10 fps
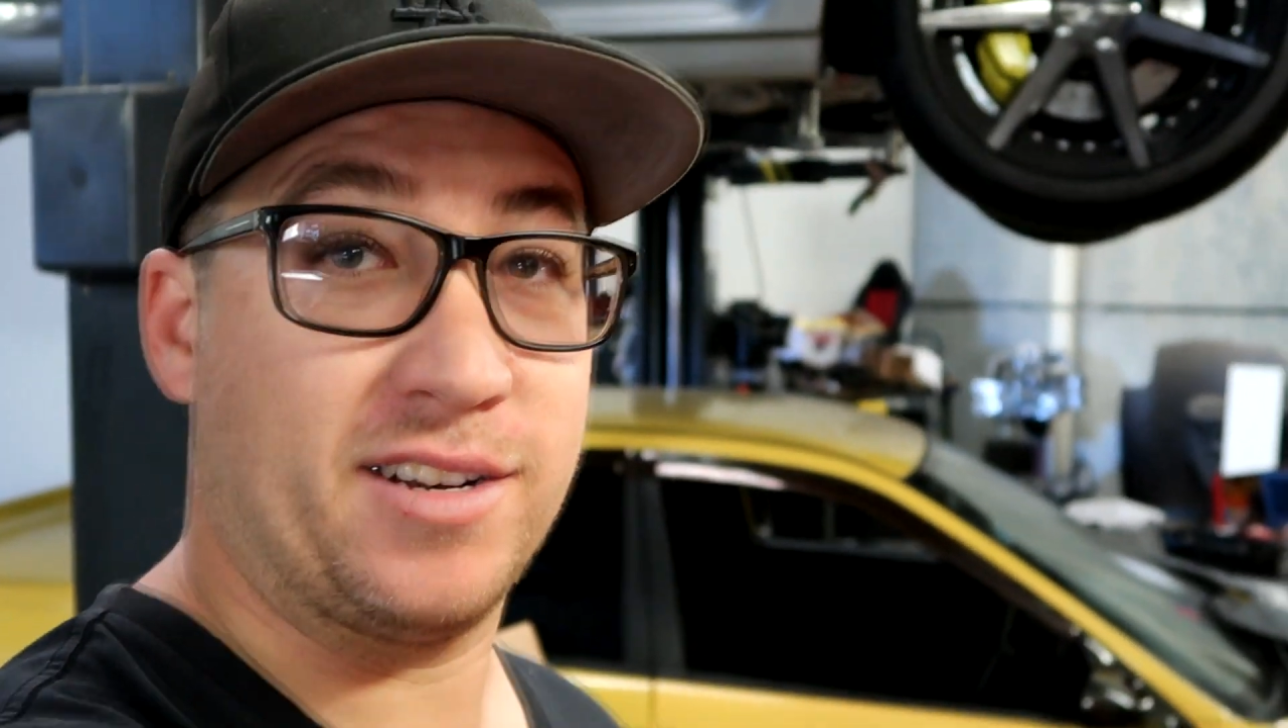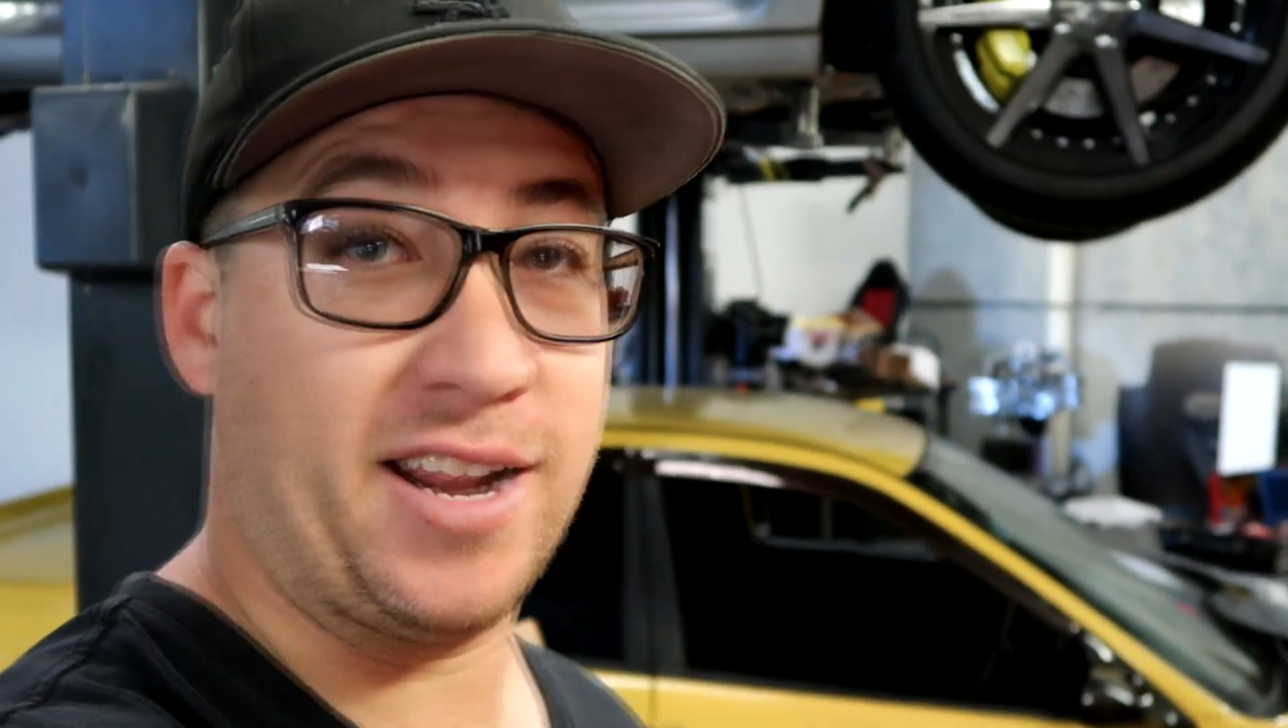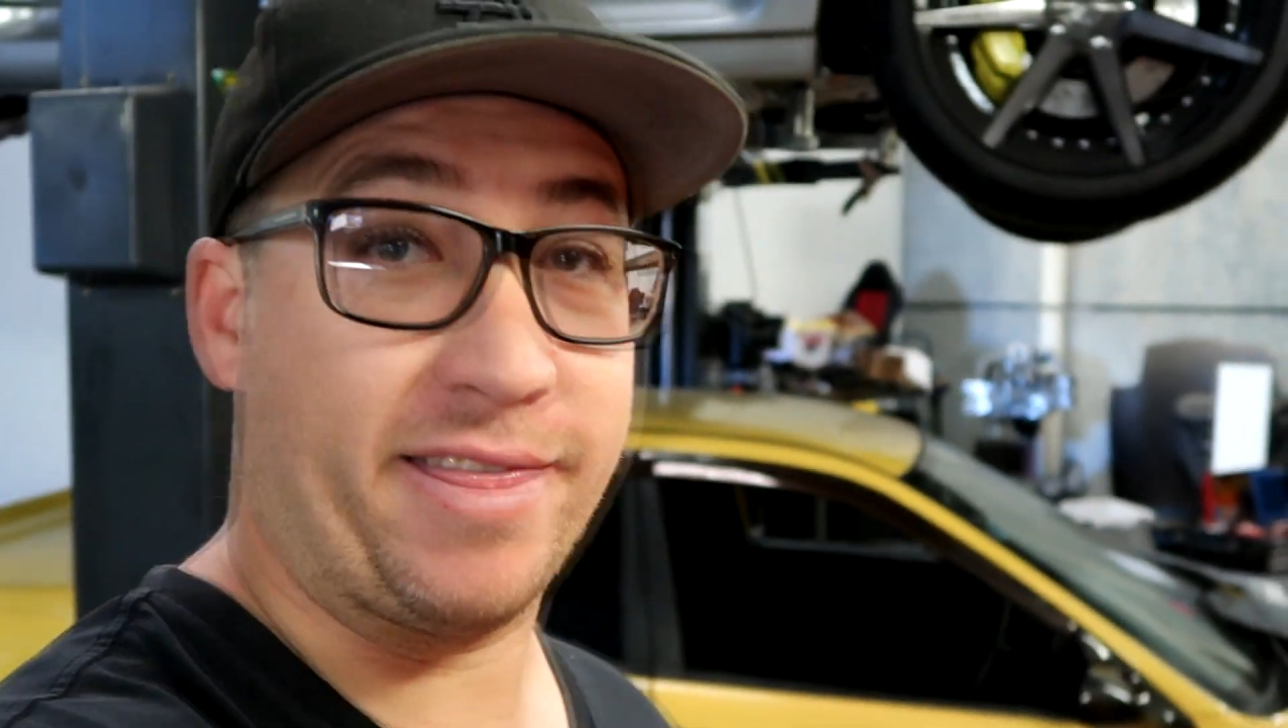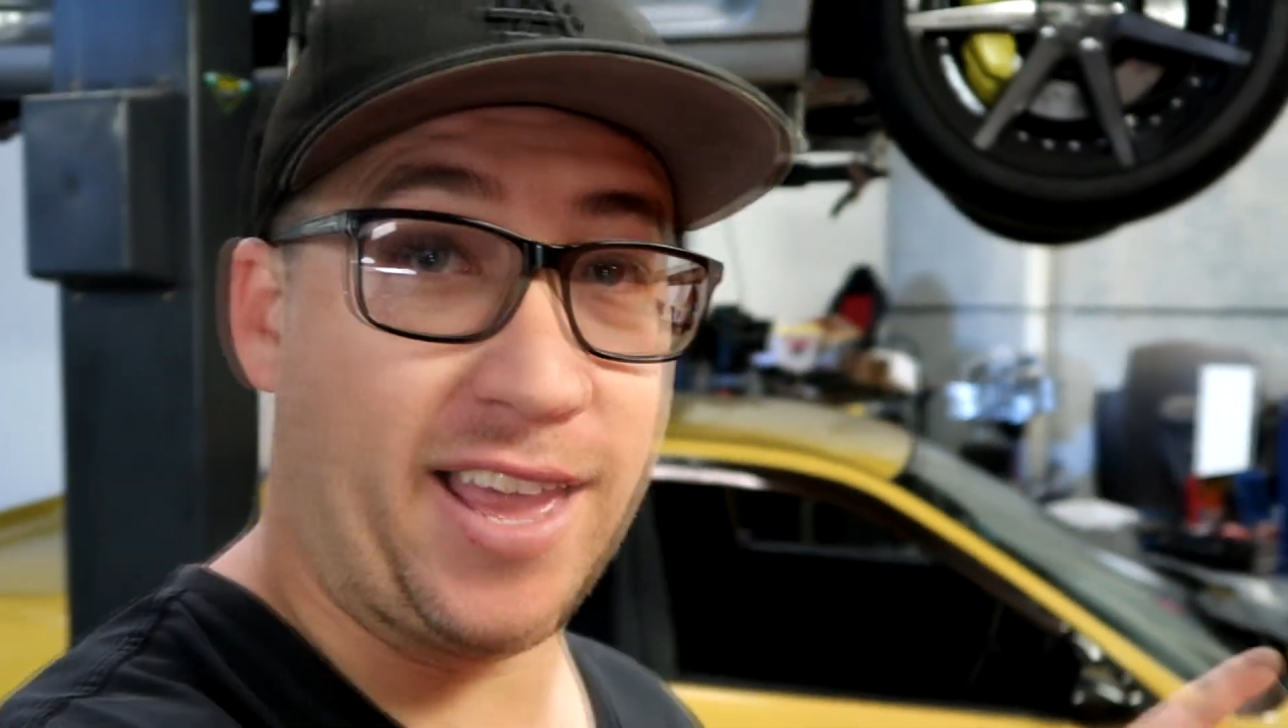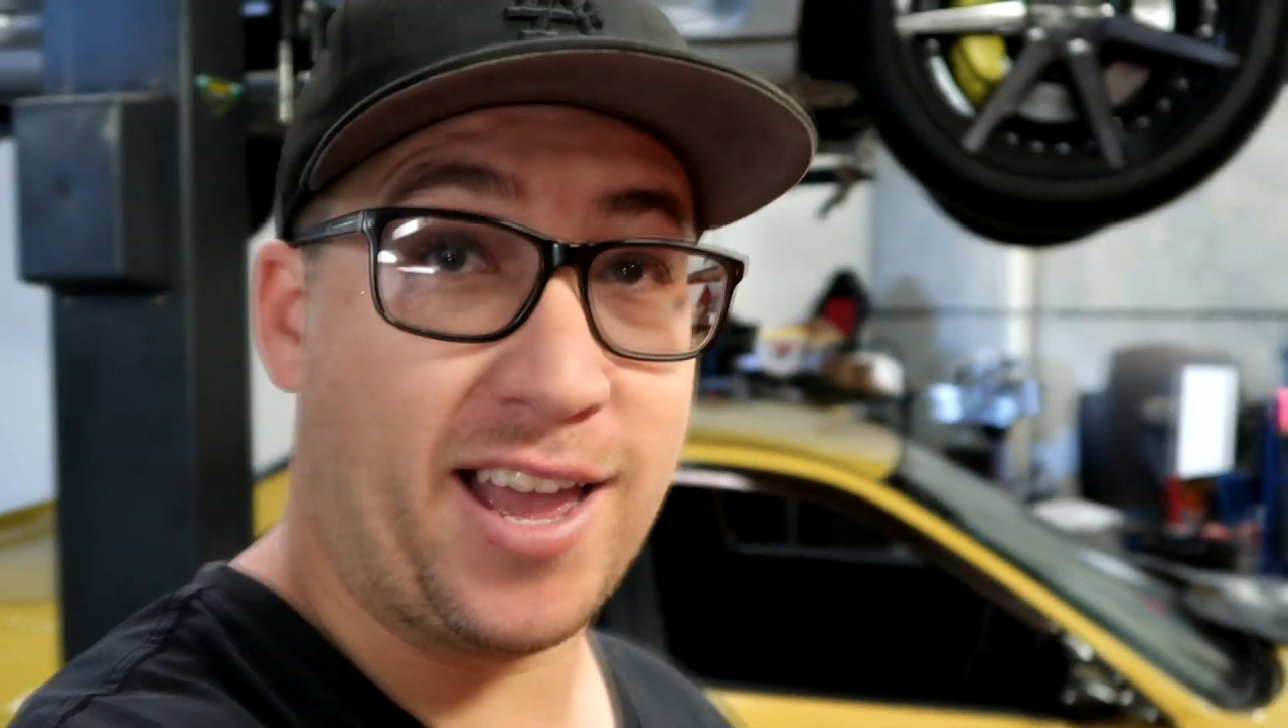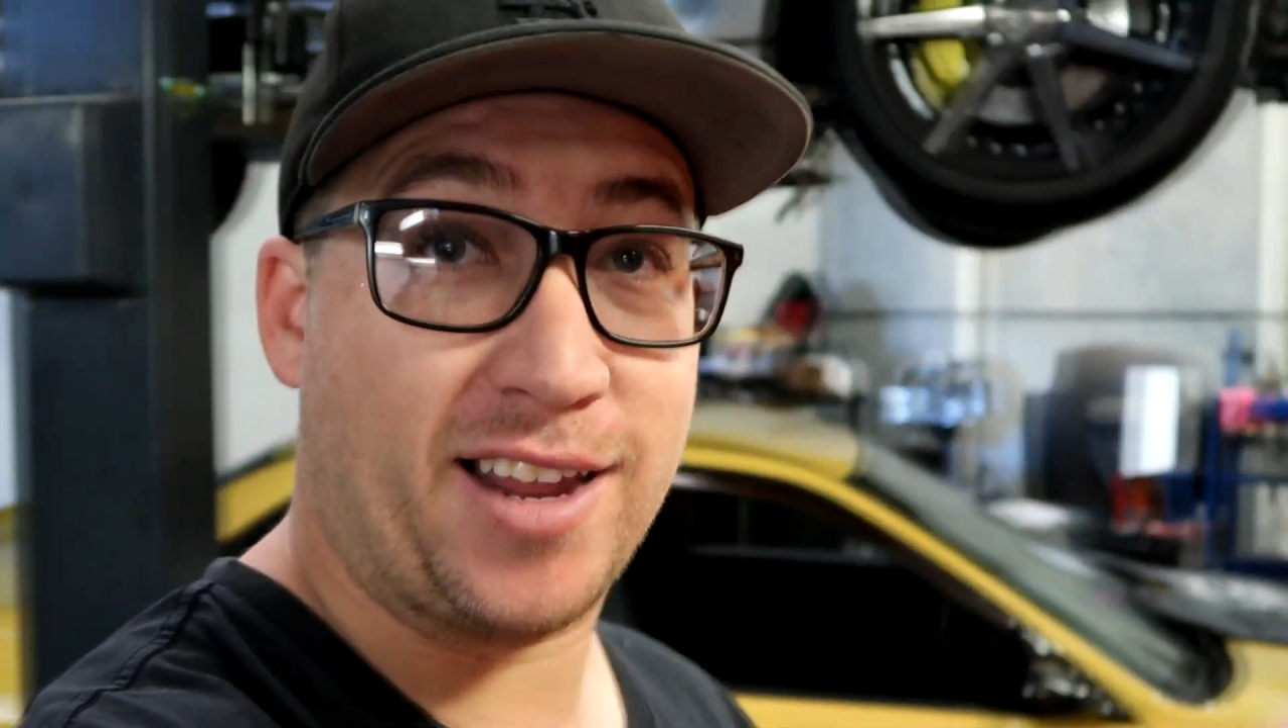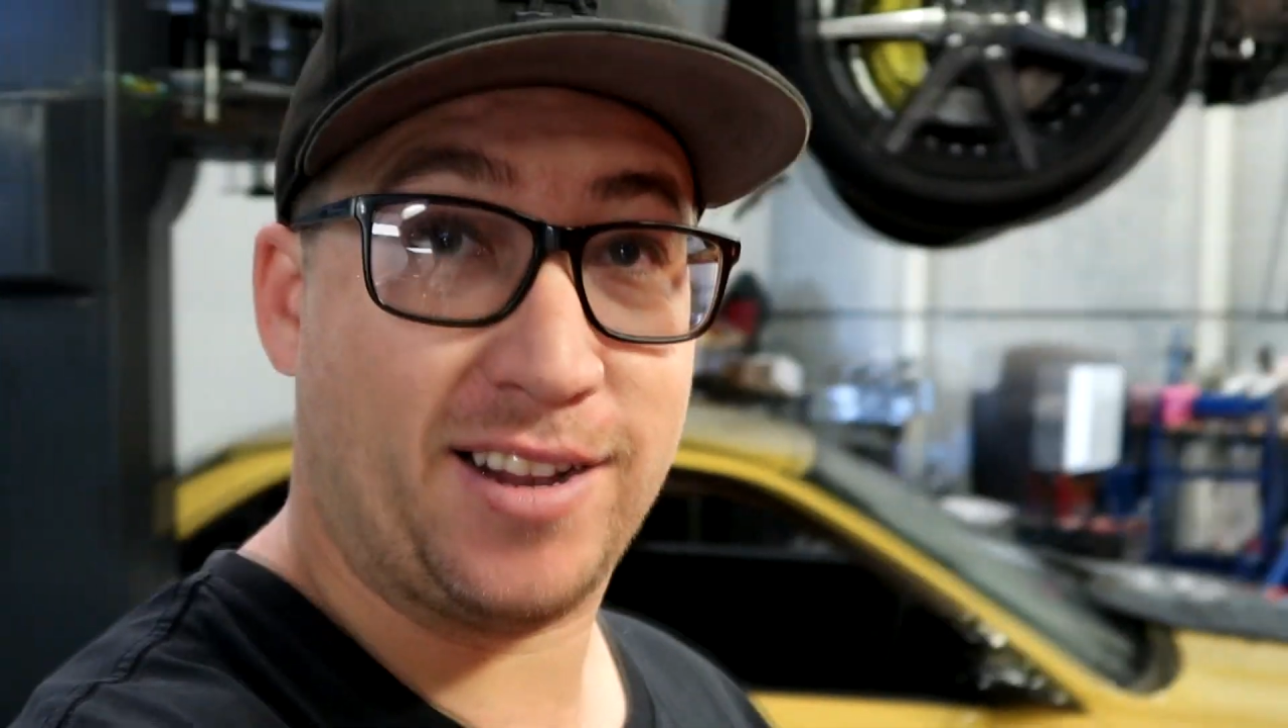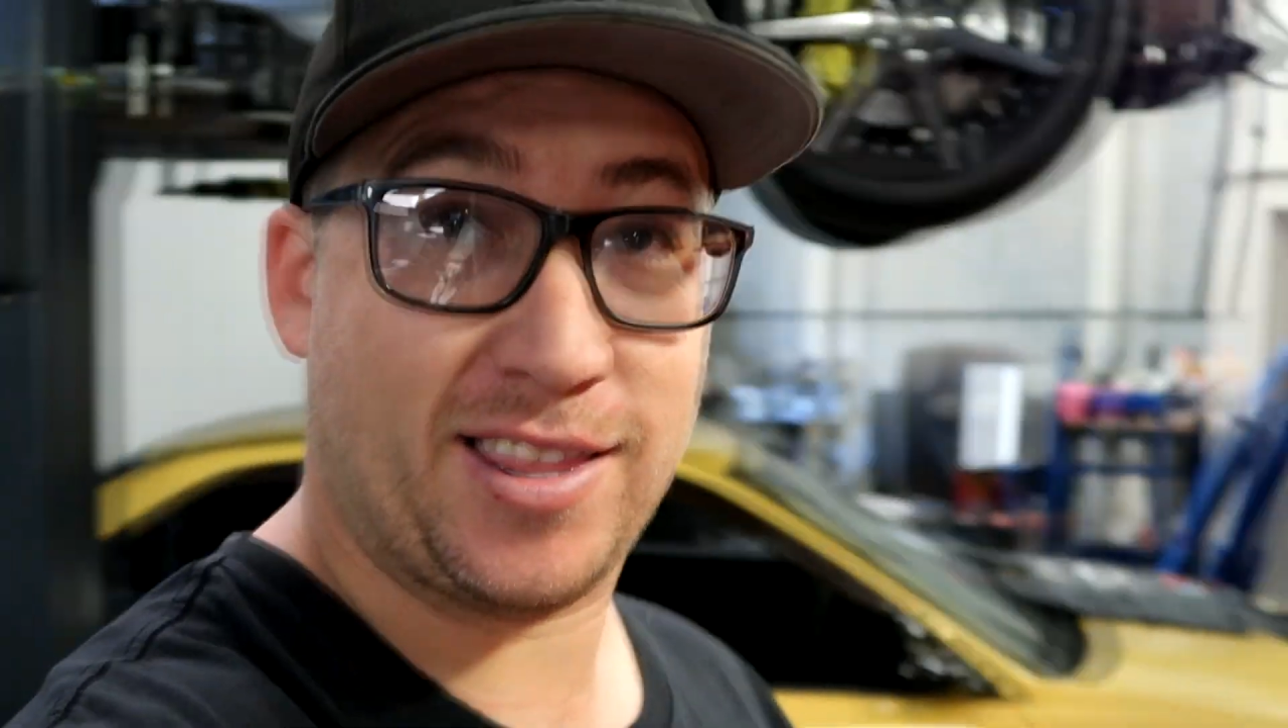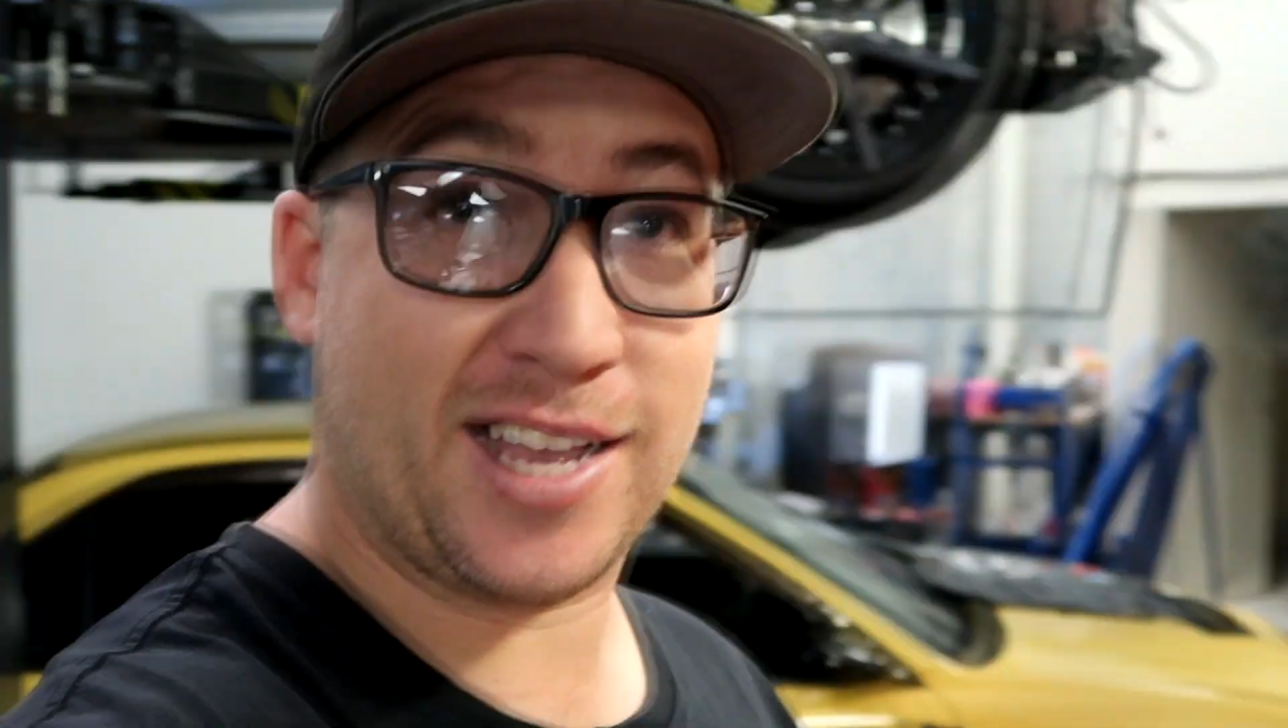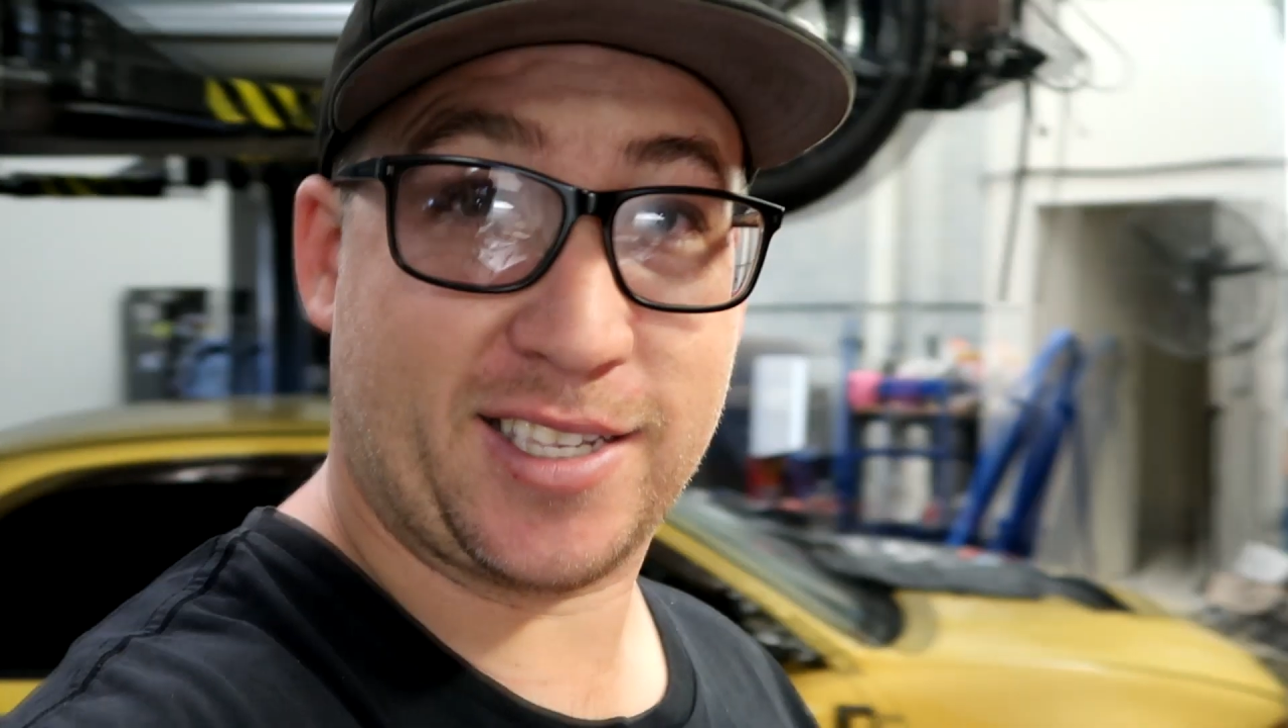Now
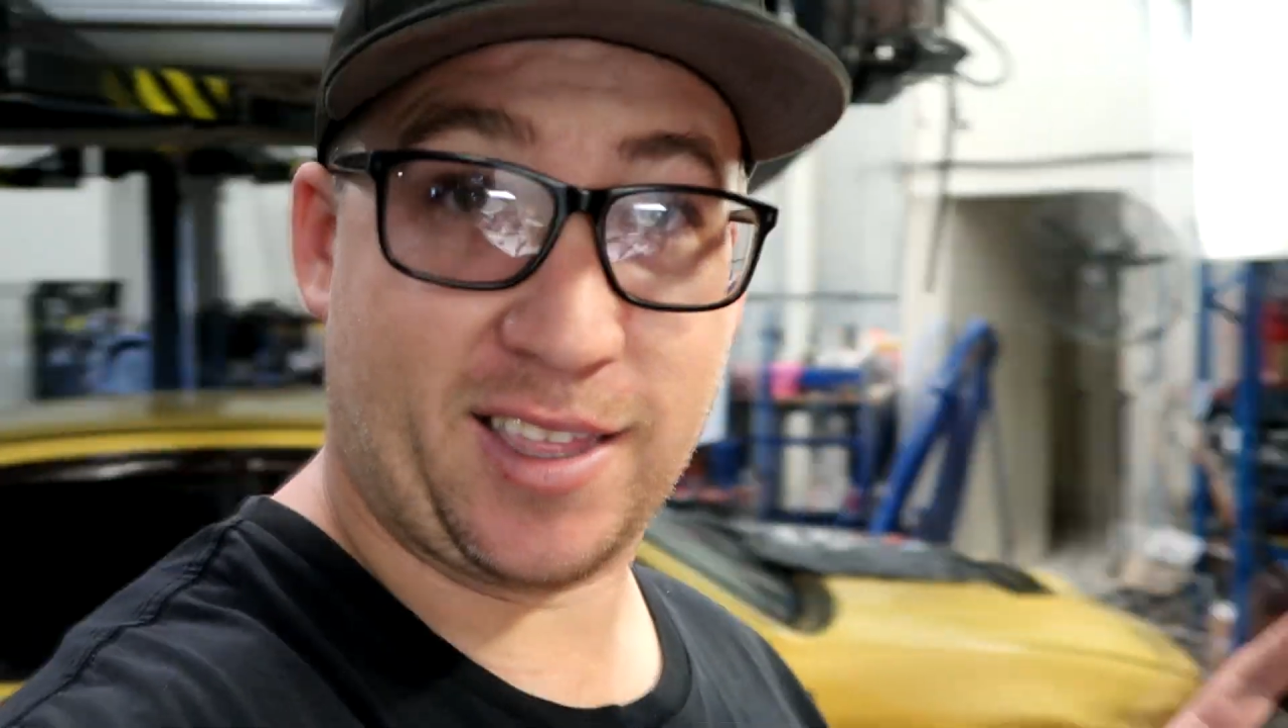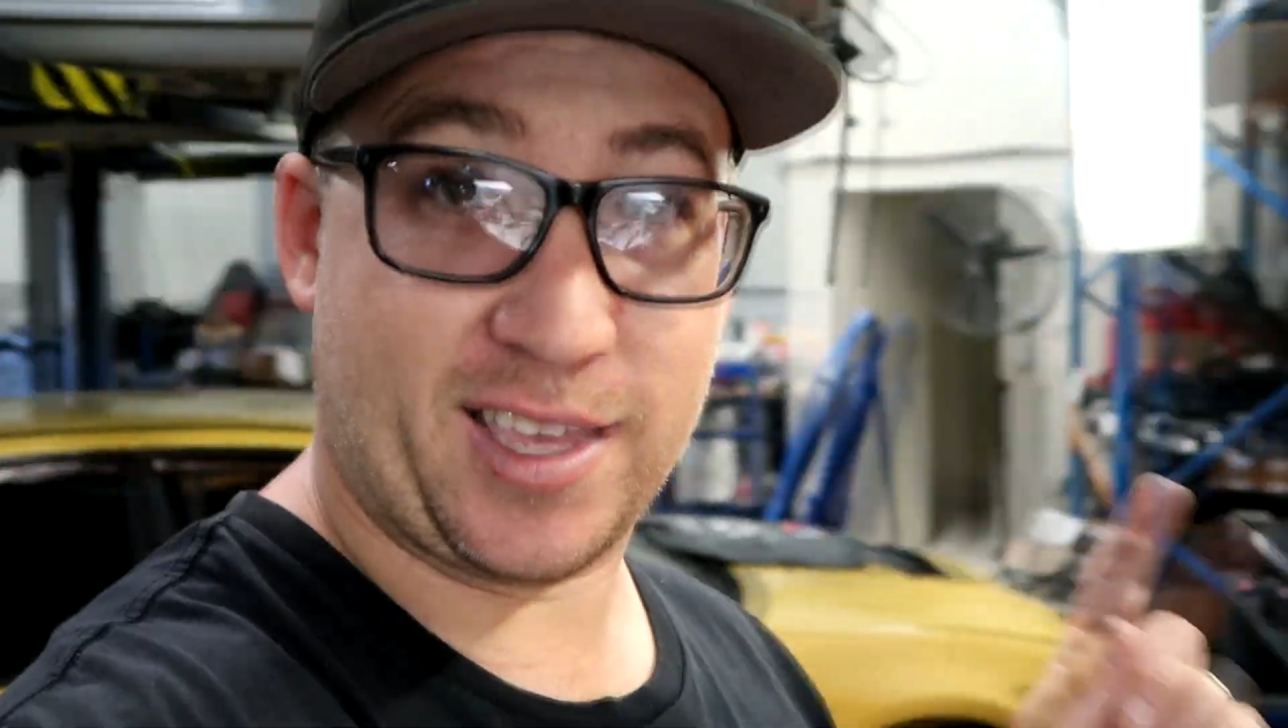that's a